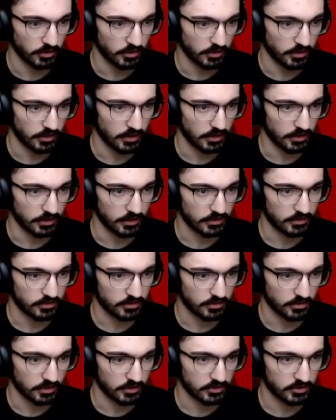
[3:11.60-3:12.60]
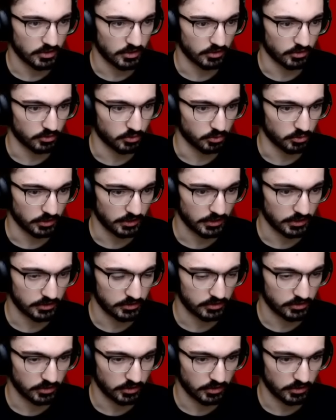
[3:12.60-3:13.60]
Yeah, that's kind of cool, I
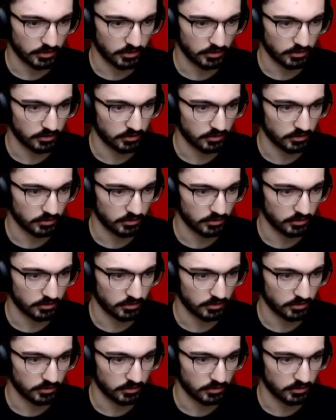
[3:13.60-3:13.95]
guess. Huh.